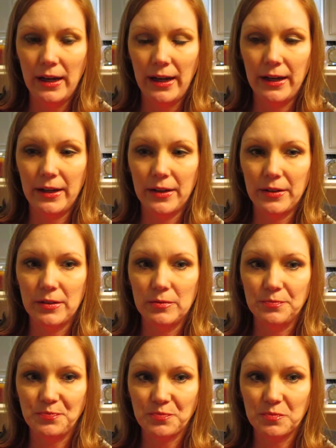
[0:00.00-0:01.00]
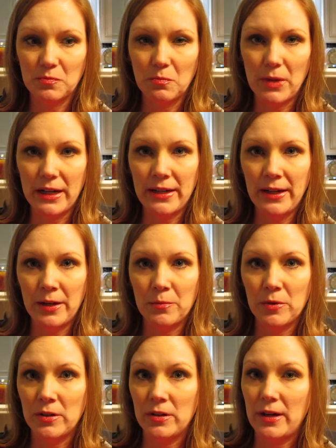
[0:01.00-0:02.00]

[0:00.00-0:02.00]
and my camera,